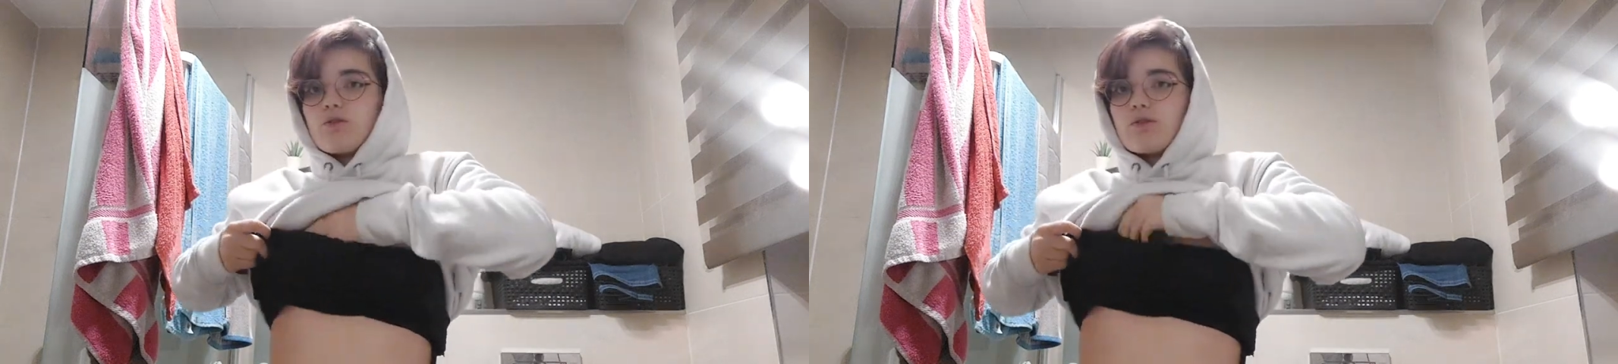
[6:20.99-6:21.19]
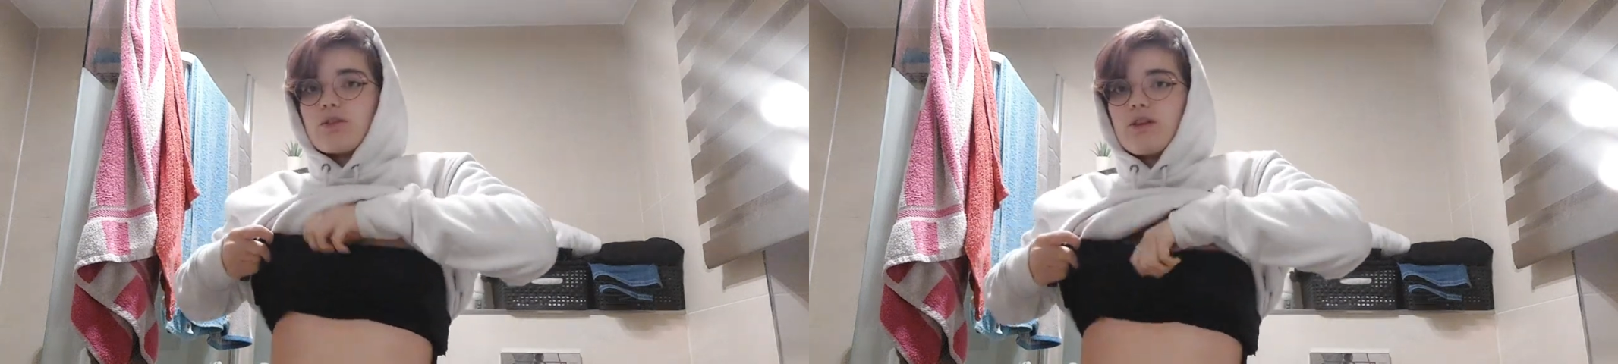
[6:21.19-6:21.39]

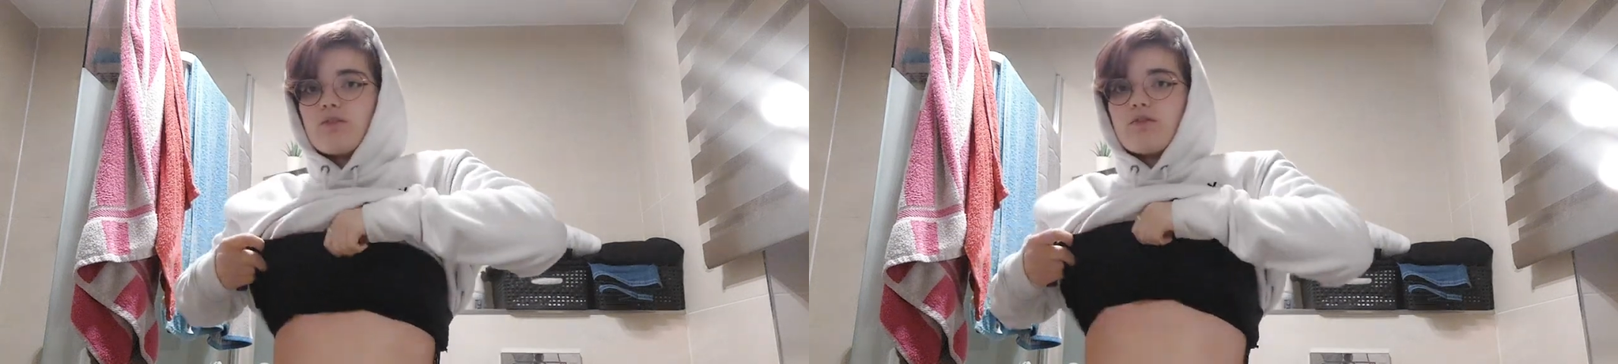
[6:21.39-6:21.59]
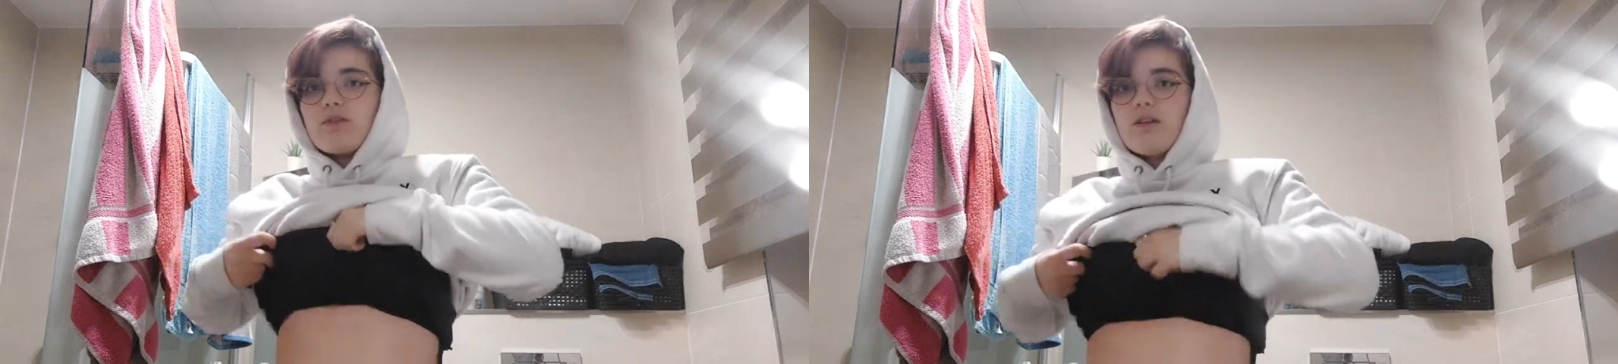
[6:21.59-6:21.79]
yourself.
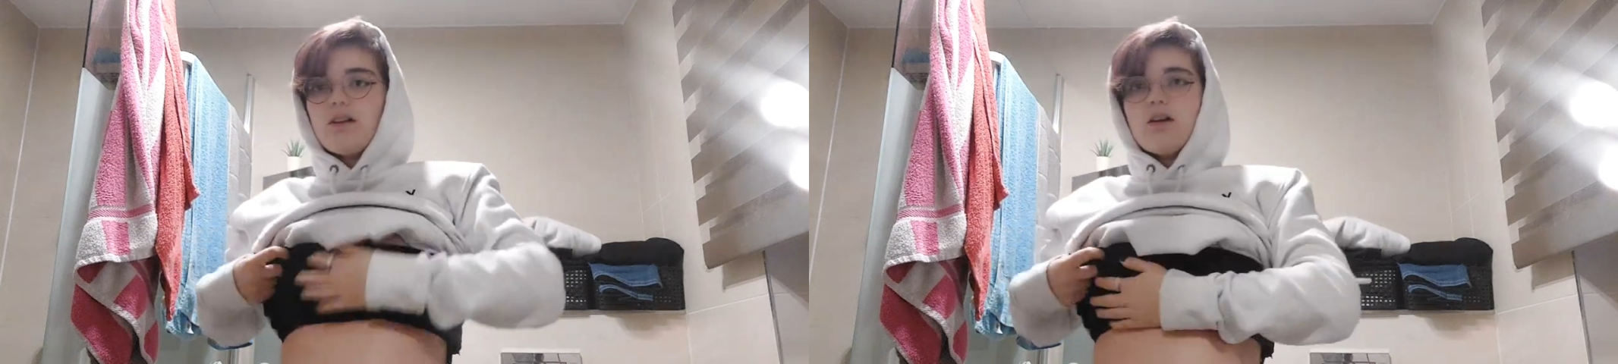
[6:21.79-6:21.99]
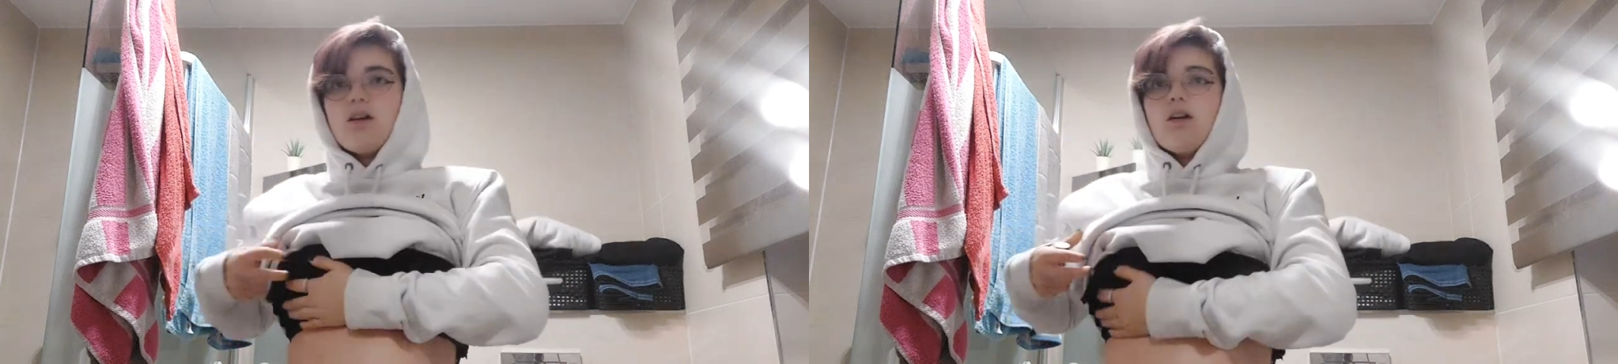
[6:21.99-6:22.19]

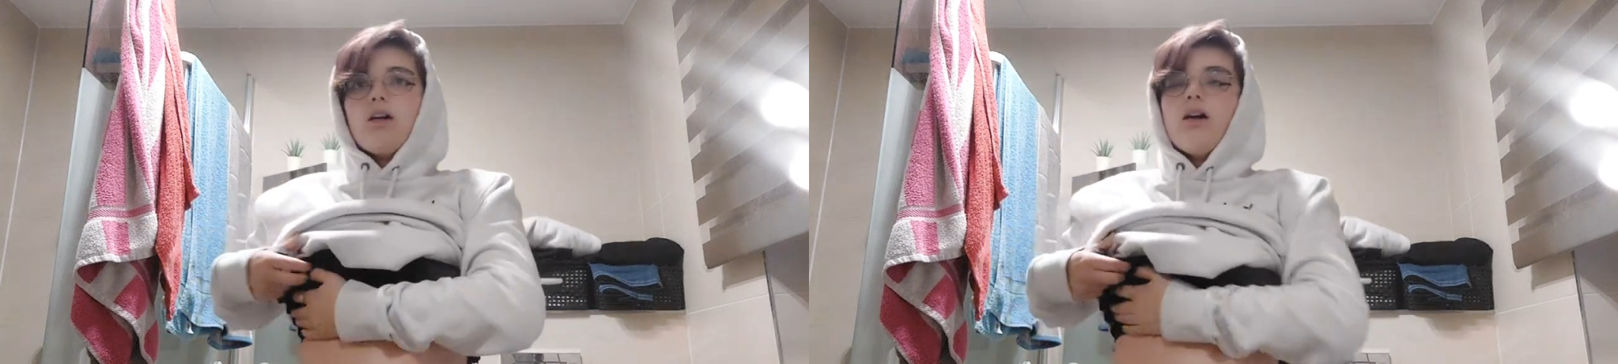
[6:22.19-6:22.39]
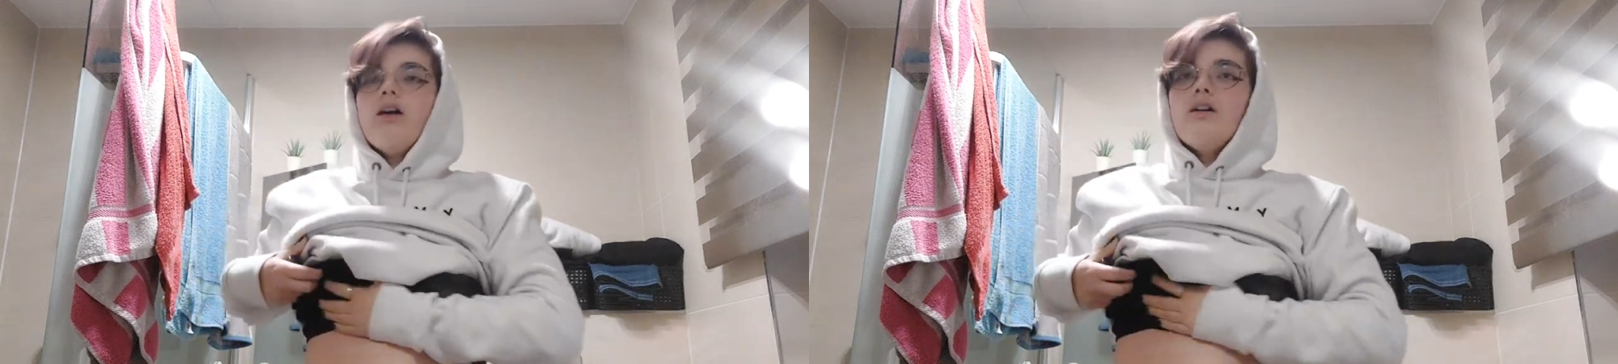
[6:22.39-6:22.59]

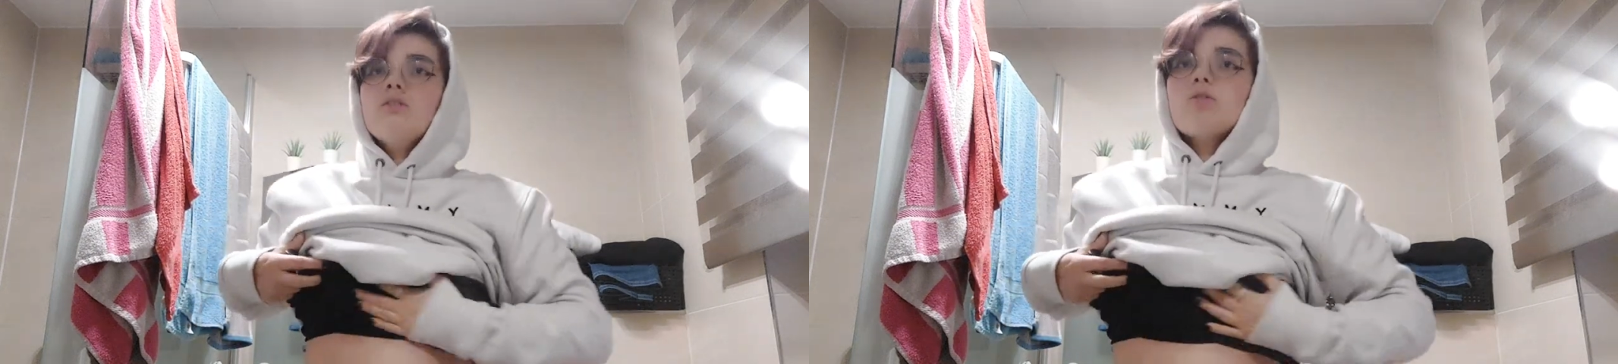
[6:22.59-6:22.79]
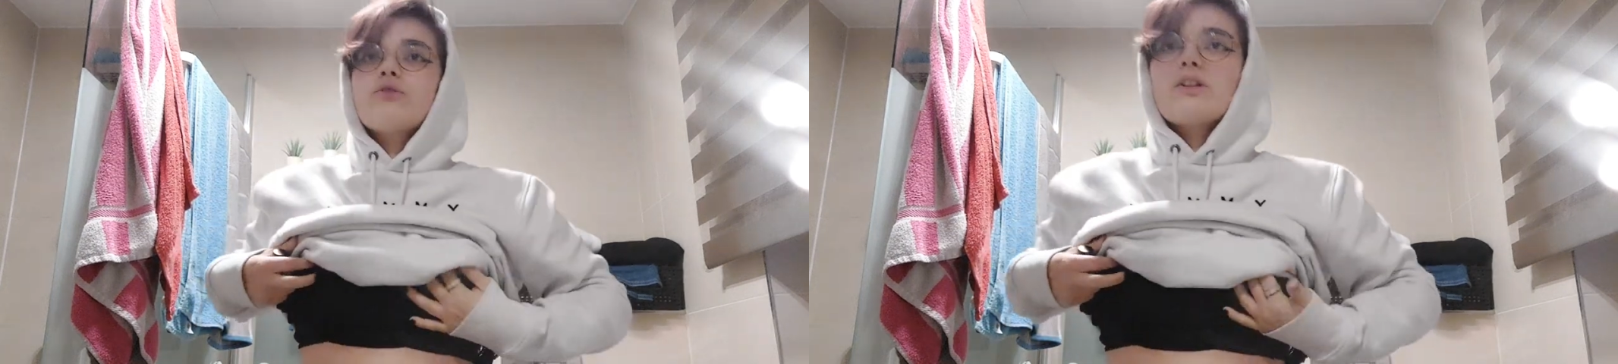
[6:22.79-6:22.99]
Uh,
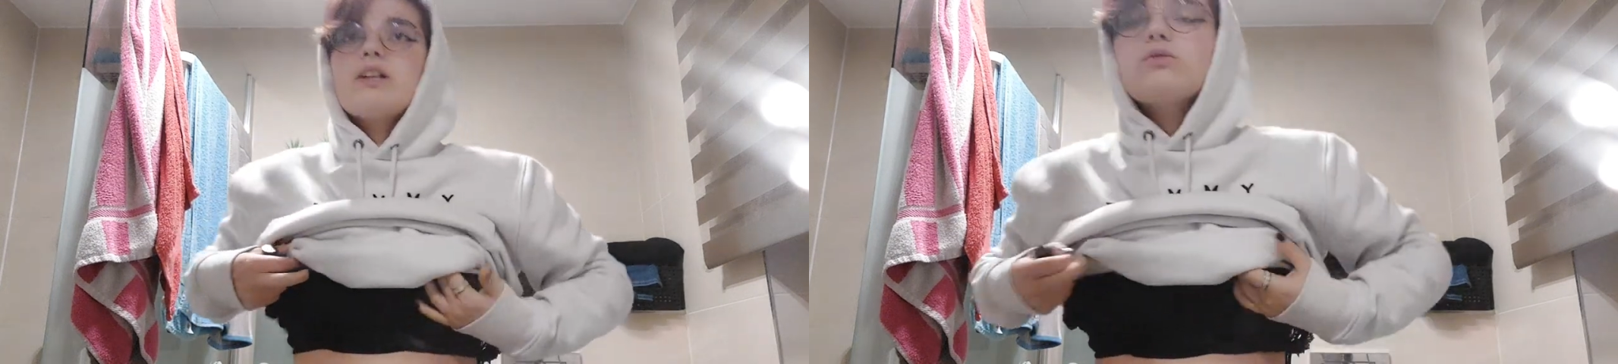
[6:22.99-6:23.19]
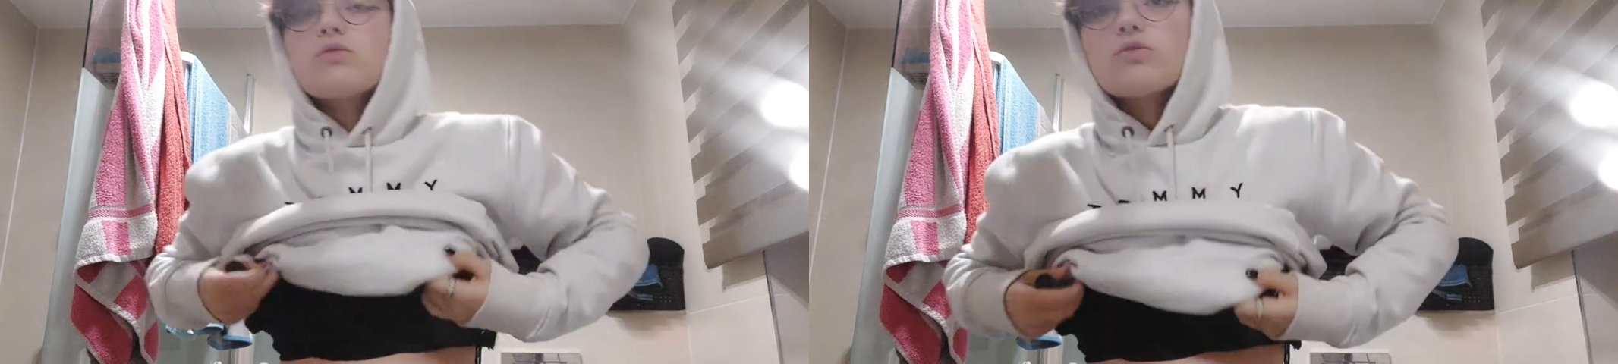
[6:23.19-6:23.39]
don't forget to